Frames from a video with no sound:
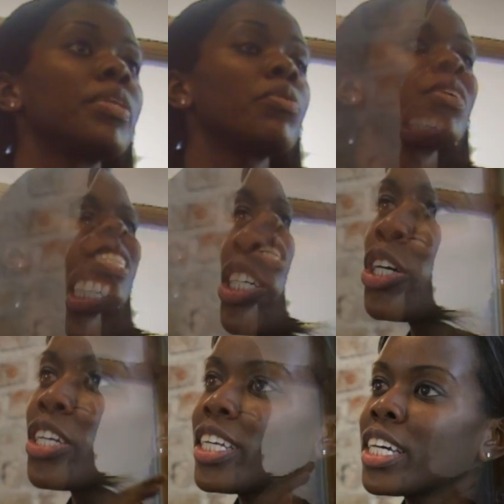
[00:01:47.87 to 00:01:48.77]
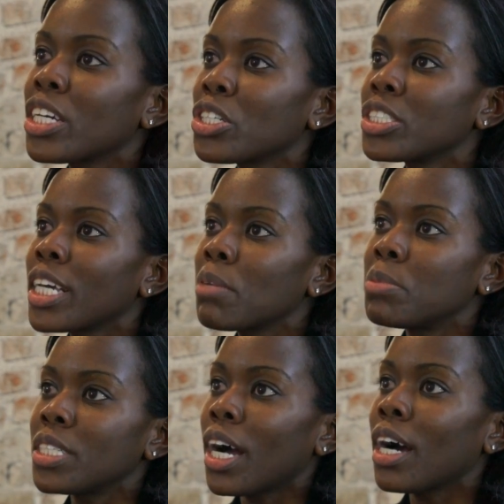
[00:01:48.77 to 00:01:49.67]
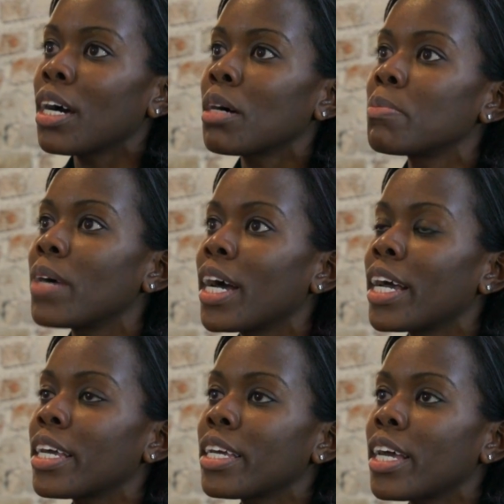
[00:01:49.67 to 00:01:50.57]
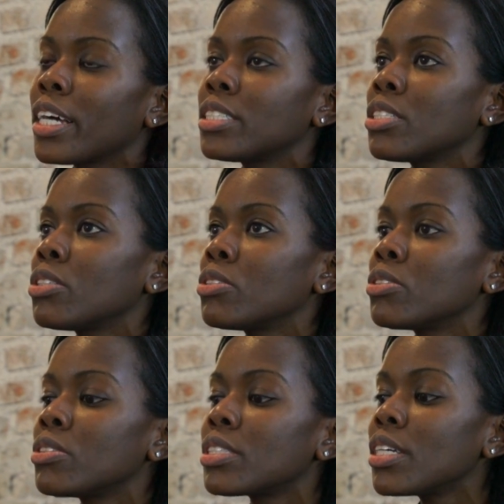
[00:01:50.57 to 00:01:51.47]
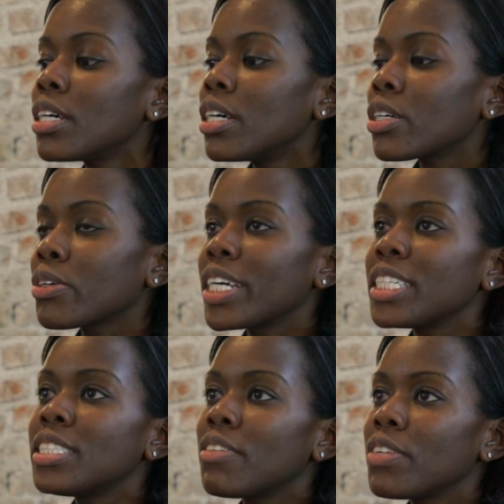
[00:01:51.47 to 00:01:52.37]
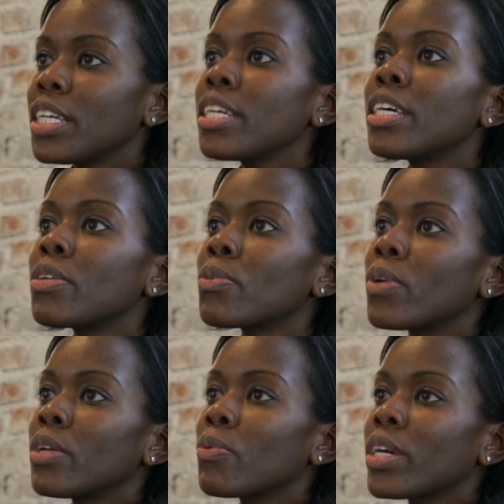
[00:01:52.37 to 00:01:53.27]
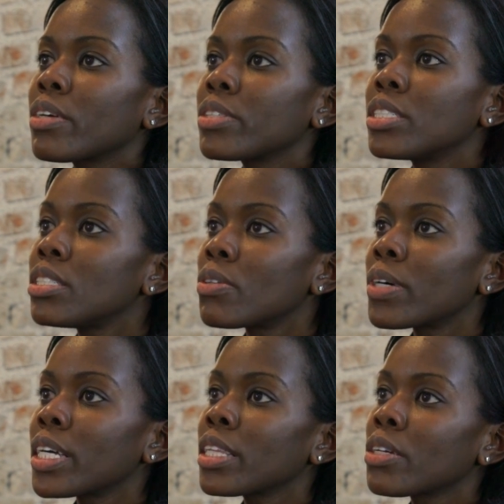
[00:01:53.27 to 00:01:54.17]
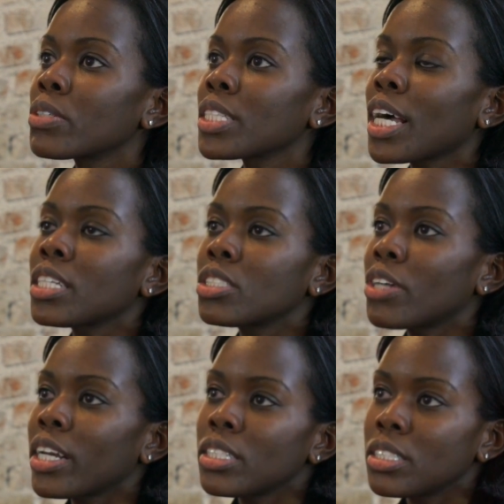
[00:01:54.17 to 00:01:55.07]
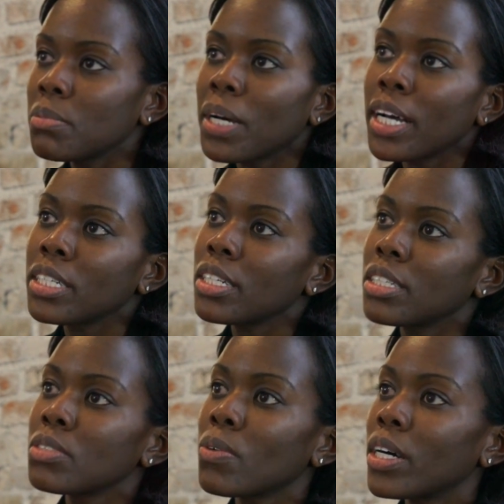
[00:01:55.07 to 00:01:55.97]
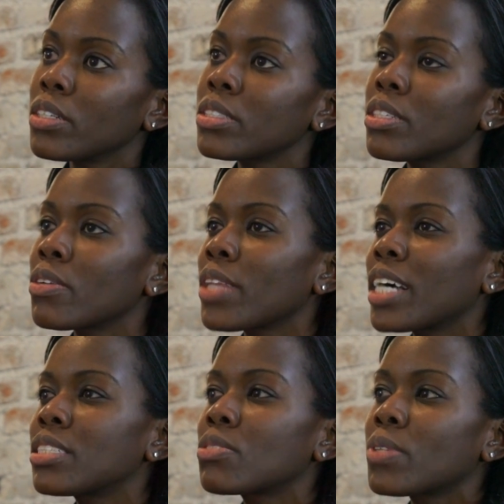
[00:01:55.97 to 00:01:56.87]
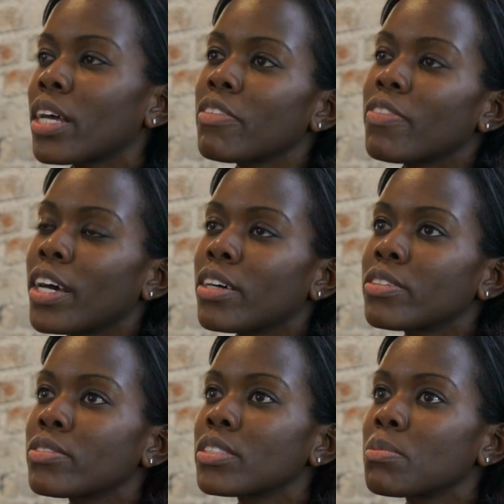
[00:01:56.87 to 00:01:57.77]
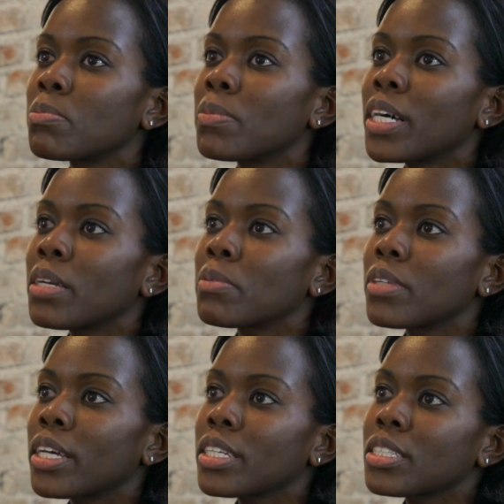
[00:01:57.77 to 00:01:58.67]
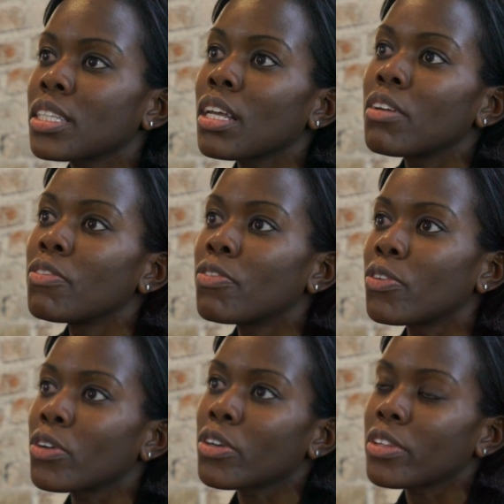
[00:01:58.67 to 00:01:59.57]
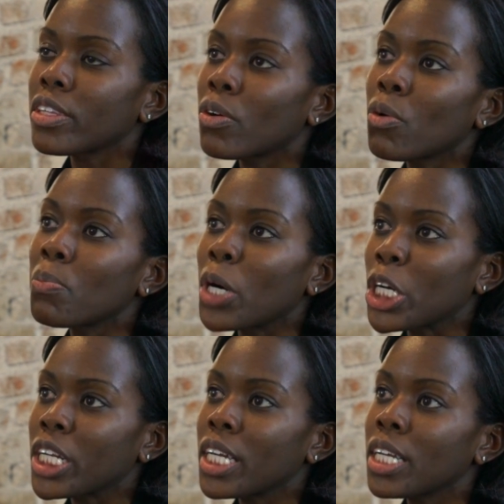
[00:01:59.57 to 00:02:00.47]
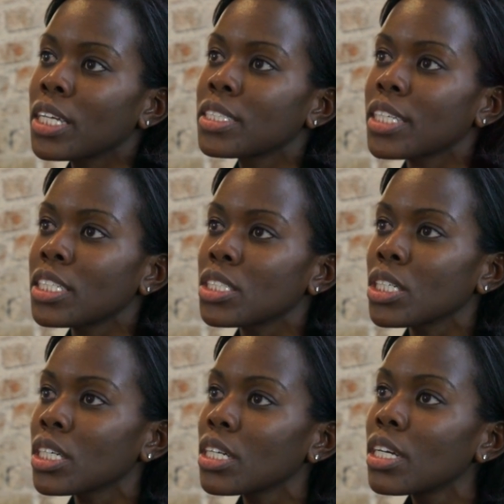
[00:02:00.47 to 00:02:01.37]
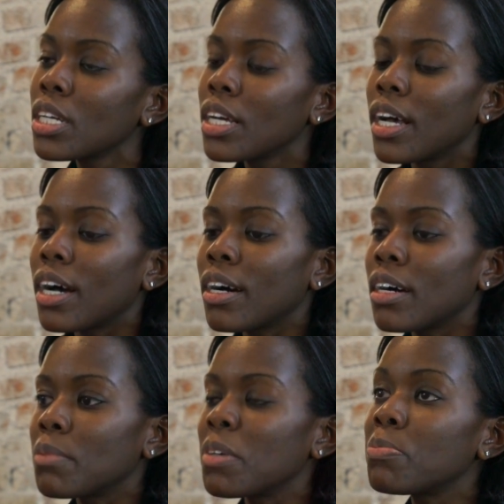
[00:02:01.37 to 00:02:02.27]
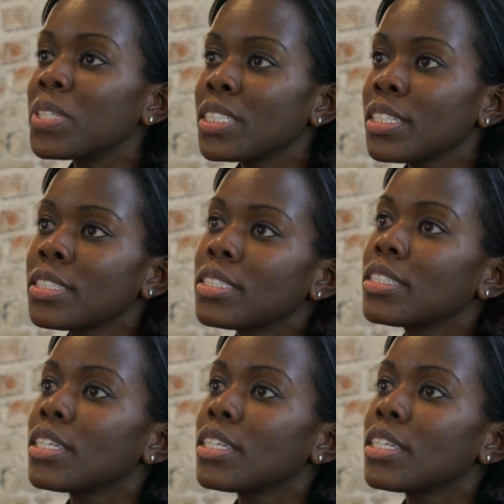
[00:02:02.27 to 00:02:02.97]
It wasn't a cookie cutter type job. I had to use creativity in what I was doing. There was a lot of strategy behind it as well. So that's when I found my, love for the whole marketing sector of business.